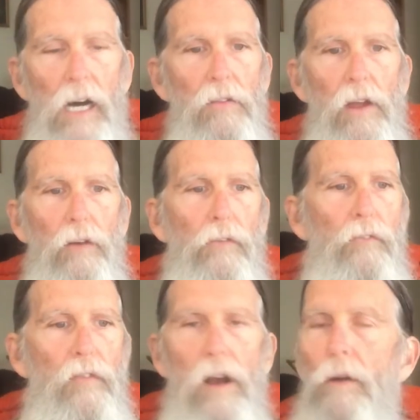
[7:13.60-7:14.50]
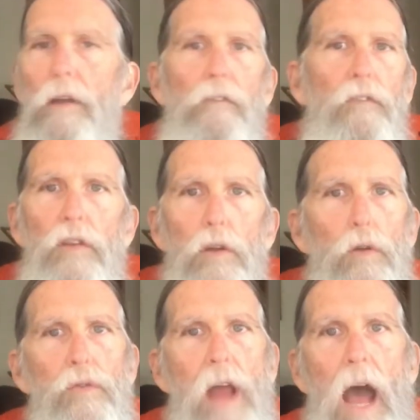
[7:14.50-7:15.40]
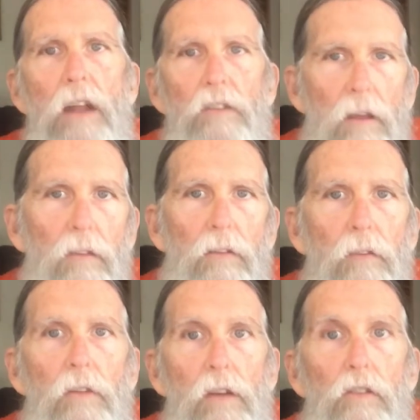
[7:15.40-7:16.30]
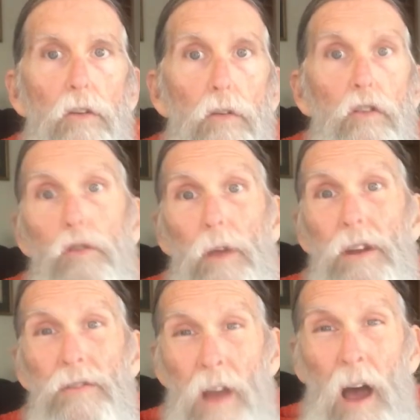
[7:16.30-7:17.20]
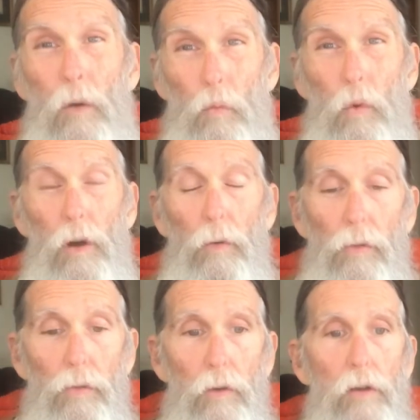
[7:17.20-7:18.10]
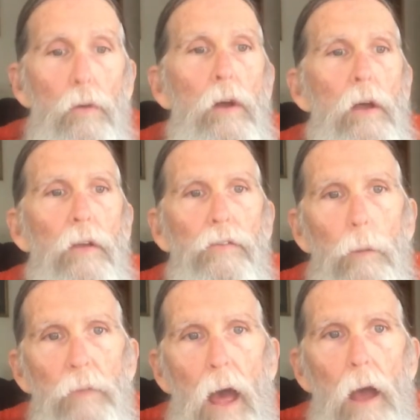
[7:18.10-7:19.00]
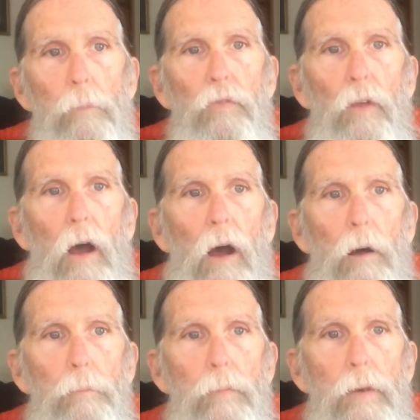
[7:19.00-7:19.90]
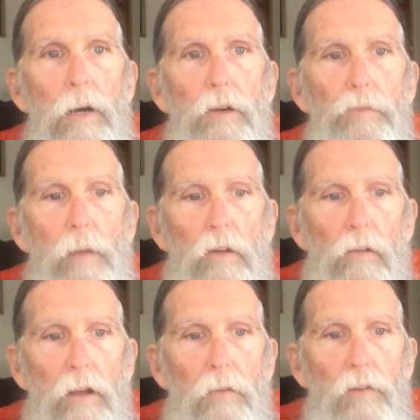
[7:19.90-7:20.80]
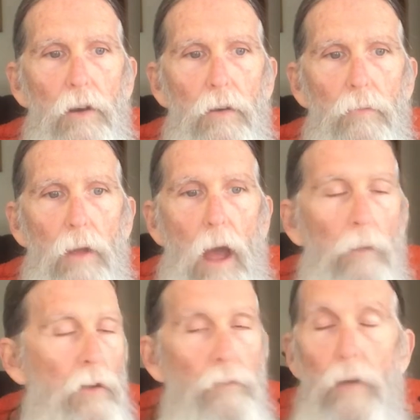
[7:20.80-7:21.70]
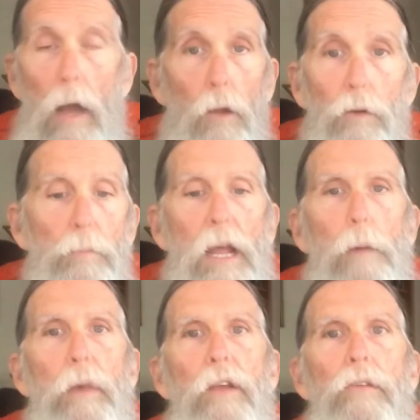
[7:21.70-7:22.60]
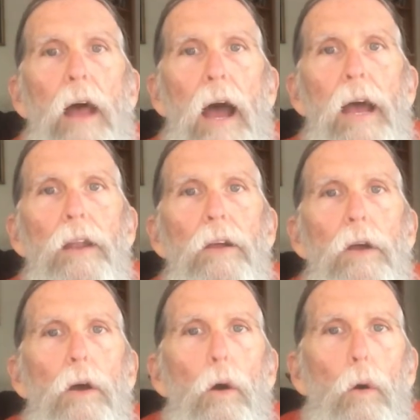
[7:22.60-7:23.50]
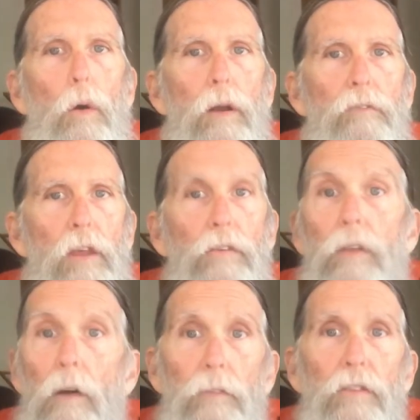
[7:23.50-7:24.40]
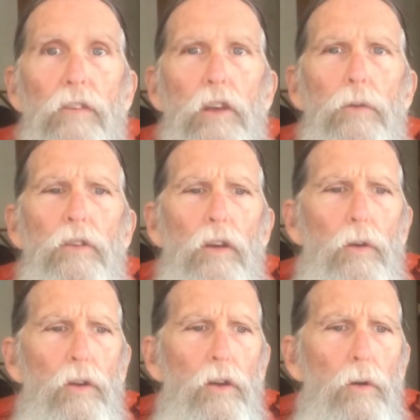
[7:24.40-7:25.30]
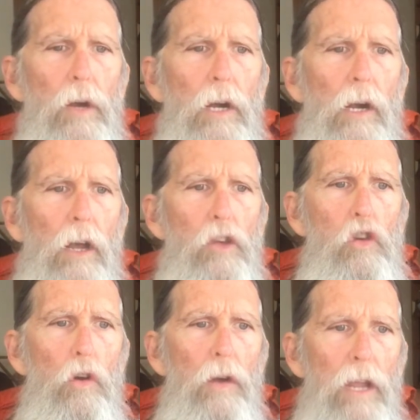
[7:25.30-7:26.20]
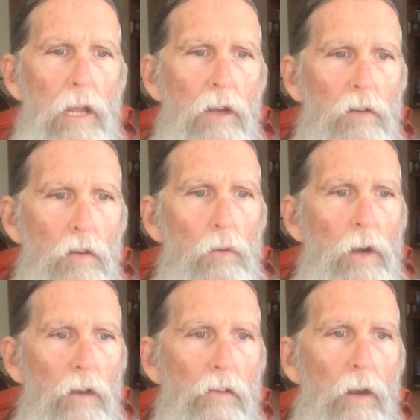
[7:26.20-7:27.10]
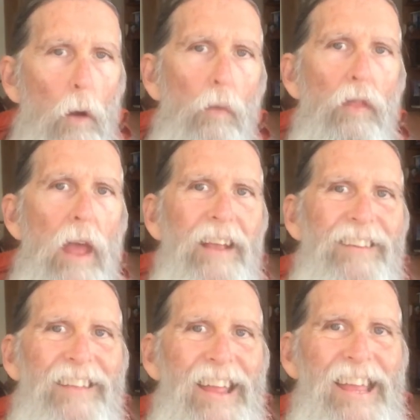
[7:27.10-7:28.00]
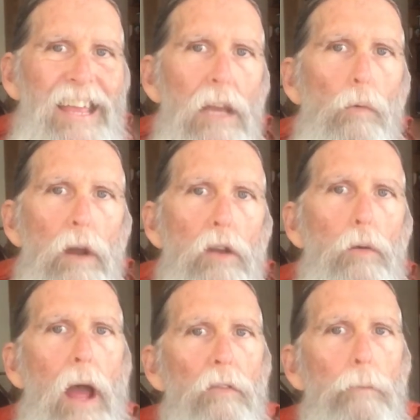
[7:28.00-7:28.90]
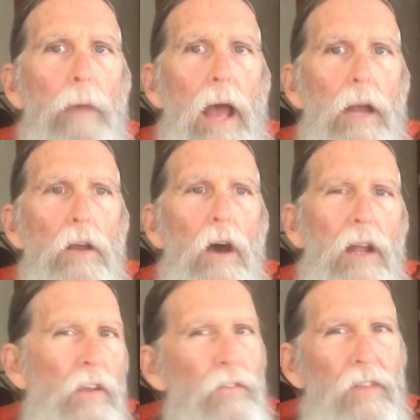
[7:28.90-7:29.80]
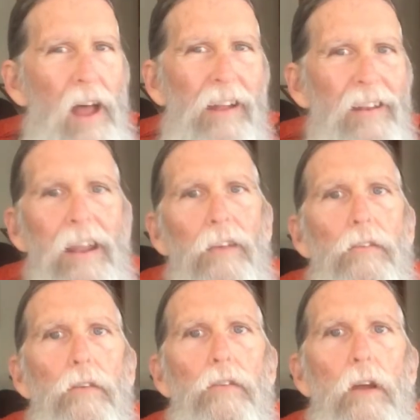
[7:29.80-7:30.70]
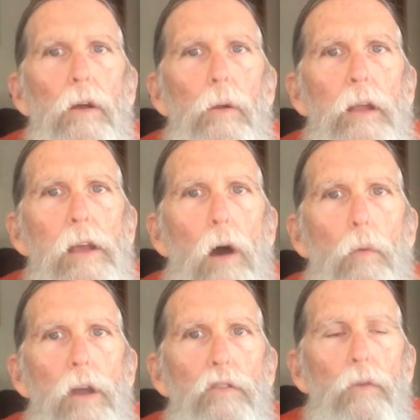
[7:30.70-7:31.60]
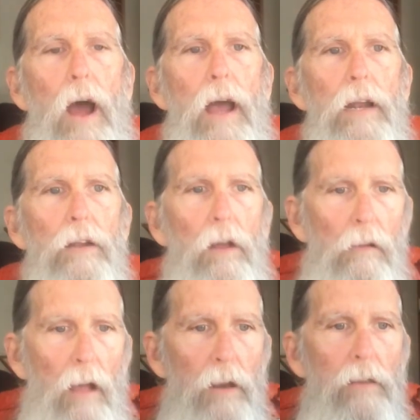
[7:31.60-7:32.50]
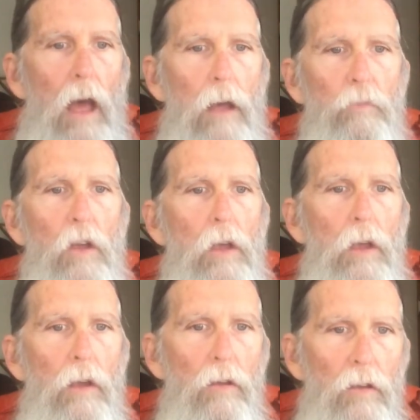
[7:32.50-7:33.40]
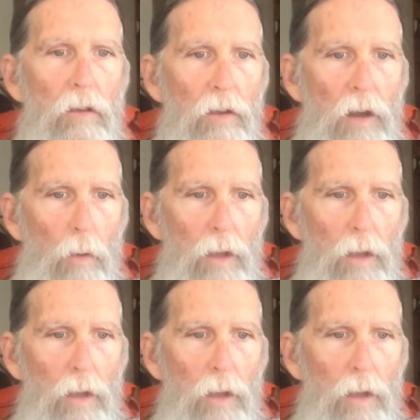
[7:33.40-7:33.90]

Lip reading: there's very few digestive issues you cannot work through. Sometimes, especially if you haven't followed a plant-based diet or if this stuff is new to you, your intuition on things to eat when you have a bad gut is not necessarily always right. And a lot of times, you know,